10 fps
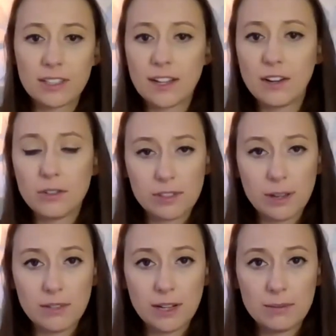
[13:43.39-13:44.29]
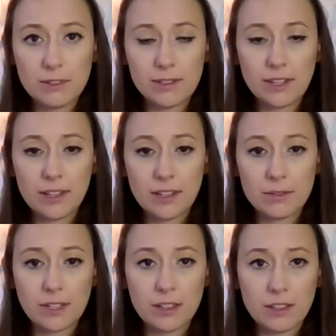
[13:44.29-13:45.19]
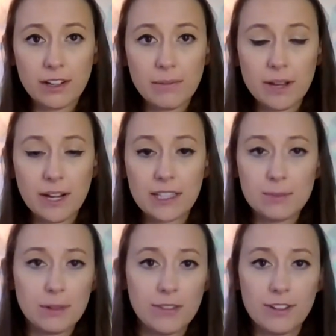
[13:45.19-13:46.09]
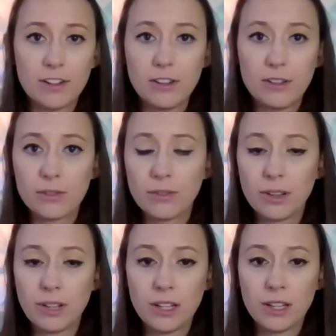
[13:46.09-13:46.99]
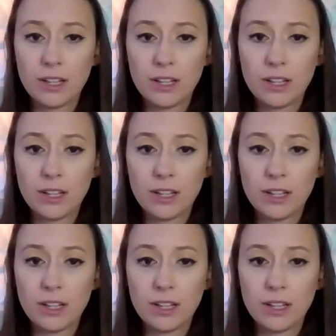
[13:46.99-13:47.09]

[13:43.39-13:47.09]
Because I know sometimes you said that it was like 30 minutes, but if you're new,